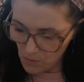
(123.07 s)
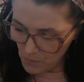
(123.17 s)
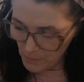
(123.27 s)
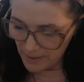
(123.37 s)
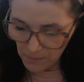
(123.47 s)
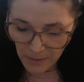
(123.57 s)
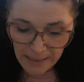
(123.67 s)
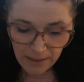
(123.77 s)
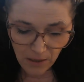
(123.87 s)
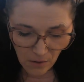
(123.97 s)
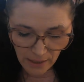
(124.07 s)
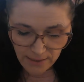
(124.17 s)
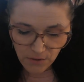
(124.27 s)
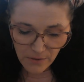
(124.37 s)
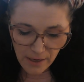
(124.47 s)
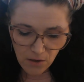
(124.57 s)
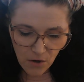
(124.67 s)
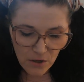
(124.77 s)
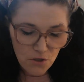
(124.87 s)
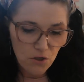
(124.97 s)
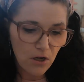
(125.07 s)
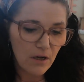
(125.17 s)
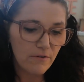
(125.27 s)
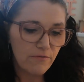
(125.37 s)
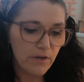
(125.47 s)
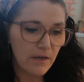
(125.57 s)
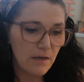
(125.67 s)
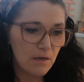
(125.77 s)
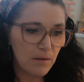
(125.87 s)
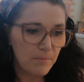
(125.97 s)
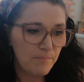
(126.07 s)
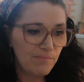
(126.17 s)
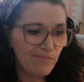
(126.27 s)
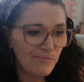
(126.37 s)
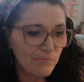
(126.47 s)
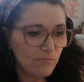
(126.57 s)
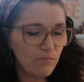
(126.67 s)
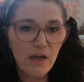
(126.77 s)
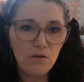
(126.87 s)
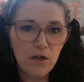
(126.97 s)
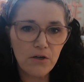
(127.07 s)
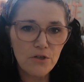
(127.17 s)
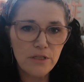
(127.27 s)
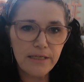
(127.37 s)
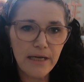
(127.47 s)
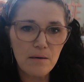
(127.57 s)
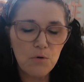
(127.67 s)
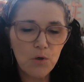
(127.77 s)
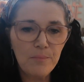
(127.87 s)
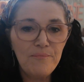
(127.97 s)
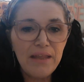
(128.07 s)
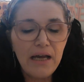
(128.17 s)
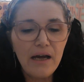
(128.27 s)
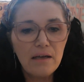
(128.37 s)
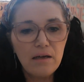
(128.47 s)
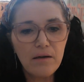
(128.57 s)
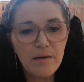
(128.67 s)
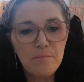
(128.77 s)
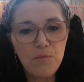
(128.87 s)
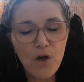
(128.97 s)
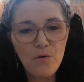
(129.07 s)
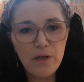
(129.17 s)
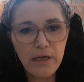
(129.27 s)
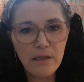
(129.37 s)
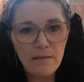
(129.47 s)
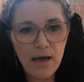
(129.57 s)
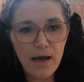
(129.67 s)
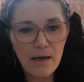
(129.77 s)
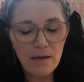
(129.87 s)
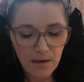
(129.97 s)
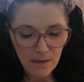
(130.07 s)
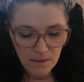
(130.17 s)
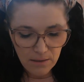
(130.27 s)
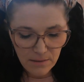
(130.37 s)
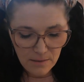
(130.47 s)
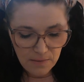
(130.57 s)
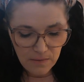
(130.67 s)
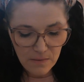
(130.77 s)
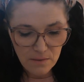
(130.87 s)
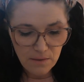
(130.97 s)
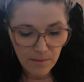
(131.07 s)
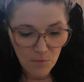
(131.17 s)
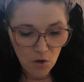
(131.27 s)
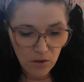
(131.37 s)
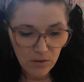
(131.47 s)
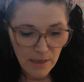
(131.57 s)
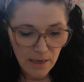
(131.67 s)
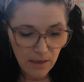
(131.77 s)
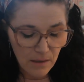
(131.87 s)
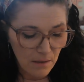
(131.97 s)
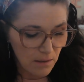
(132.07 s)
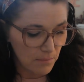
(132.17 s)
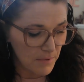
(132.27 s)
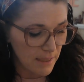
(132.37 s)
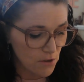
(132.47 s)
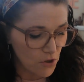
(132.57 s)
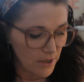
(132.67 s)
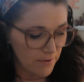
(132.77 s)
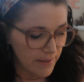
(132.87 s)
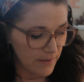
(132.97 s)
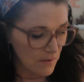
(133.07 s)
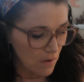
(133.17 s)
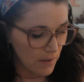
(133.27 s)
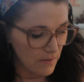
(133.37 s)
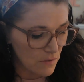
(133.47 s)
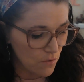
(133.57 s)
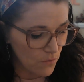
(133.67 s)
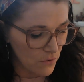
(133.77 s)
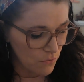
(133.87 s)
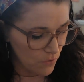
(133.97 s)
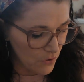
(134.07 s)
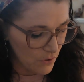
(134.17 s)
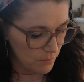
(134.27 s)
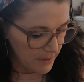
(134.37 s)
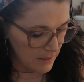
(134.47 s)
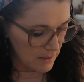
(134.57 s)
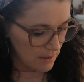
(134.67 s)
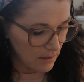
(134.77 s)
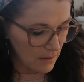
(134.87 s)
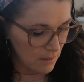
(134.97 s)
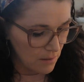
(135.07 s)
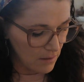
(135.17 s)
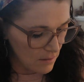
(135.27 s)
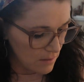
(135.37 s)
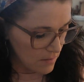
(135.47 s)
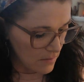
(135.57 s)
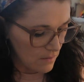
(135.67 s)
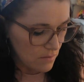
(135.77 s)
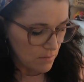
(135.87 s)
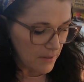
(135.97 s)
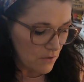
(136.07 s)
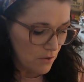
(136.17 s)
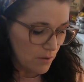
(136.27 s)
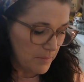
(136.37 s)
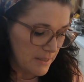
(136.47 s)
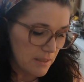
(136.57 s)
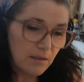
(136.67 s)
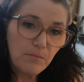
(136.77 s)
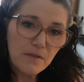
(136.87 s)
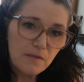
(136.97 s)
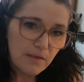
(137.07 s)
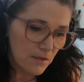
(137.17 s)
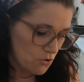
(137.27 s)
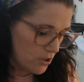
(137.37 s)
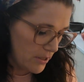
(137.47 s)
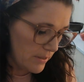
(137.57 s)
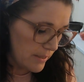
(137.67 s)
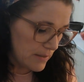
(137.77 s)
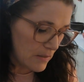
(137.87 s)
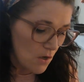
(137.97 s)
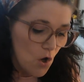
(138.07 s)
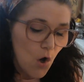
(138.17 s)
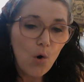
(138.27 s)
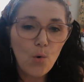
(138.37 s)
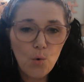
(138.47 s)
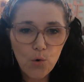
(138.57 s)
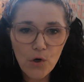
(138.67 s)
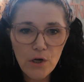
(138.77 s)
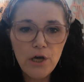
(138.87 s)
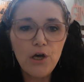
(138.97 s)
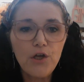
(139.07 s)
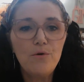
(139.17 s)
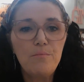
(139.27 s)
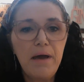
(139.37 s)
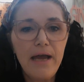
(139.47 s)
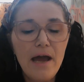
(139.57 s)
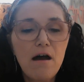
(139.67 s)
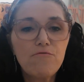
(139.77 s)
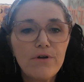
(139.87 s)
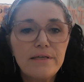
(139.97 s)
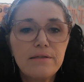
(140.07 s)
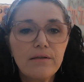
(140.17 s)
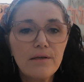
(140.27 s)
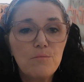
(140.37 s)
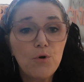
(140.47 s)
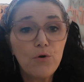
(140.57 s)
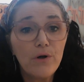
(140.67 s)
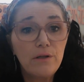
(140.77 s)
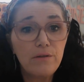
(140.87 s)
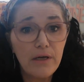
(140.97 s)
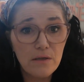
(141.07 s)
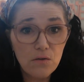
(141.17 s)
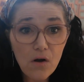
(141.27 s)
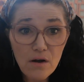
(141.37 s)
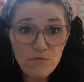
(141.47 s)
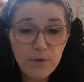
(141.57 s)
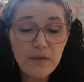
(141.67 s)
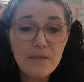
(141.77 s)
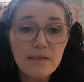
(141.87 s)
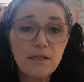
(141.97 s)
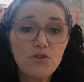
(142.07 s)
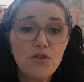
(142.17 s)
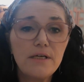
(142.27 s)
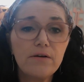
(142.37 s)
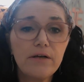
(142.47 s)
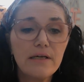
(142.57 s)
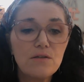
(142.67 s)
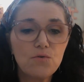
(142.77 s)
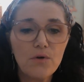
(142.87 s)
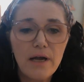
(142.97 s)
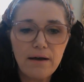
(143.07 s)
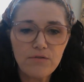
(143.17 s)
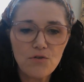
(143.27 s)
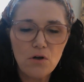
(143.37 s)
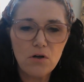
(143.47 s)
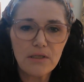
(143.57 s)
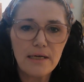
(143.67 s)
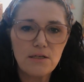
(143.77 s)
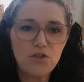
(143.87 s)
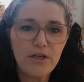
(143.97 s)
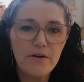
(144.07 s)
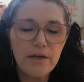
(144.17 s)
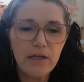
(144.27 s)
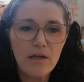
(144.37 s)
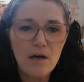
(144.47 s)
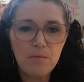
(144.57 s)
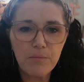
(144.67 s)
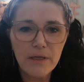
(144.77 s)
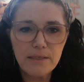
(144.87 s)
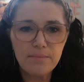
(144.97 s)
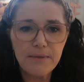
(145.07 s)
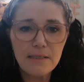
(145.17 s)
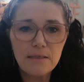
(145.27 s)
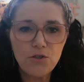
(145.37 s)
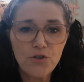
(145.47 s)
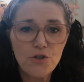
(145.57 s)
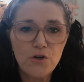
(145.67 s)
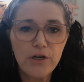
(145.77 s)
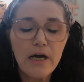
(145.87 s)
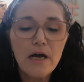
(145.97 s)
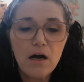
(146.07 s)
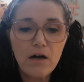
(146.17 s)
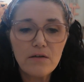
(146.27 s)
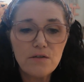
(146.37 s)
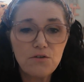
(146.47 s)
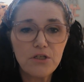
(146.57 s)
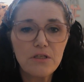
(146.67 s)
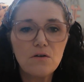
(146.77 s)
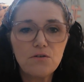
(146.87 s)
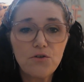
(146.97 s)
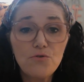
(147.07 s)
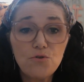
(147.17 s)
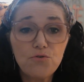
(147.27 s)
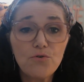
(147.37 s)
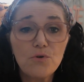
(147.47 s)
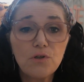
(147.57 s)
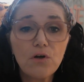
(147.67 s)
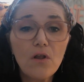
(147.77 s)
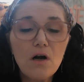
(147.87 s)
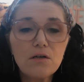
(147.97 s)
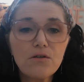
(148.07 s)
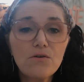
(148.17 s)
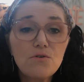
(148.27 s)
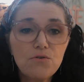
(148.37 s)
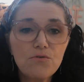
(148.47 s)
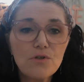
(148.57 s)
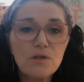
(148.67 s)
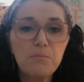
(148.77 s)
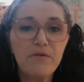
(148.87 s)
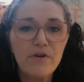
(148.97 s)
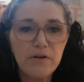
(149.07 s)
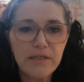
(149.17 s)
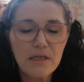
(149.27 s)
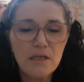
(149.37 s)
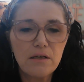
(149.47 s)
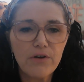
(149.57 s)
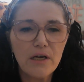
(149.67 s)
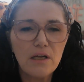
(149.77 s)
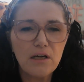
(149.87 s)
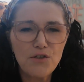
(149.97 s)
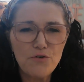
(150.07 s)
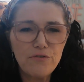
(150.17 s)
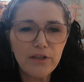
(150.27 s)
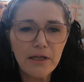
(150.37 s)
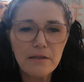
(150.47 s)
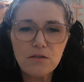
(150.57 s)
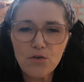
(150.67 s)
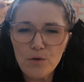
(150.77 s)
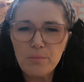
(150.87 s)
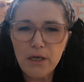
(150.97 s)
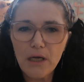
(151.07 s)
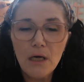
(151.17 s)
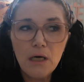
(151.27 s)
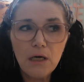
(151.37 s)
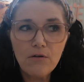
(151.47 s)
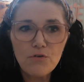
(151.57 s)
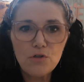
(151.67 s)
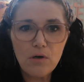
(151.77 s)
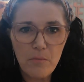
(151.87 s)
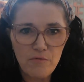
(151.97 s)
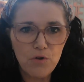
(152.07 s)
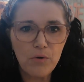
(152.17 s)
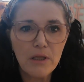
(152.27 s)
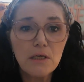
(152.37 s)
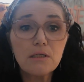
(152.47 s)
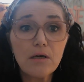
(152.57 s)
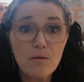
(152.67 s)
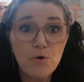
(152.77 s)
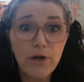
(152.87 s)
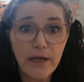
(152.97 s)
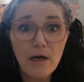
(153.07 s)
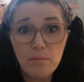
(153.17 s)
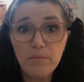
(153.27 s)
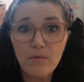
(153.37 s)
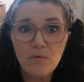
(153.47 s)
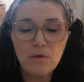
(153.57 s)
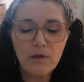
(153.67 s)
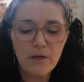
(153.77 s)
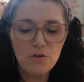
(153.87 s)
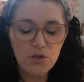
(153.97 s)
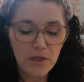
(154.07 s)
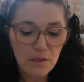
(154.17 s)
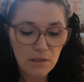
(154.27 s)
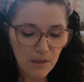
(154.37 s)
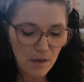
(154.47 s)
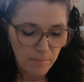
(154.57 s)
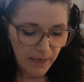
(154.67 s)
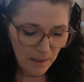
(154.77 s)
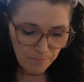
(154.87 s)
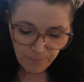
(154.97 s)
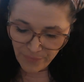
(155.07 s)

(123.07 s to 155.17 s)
Oh, wow. Okay, so that card shot off um, down under the table. And I am noting that uh, this is the same card that um, Sagittarius got. So you could be dealing, excuse me, you could be dealing with the Sagittarius or you may have recently broken things off with a Sagittarius or have strong Sagittarian um, placements in your chart. I also just saw 222 on the clock, so twos could be very significant. I do feel like this could be, for some of you at least, a breakup, the energy that's coming in.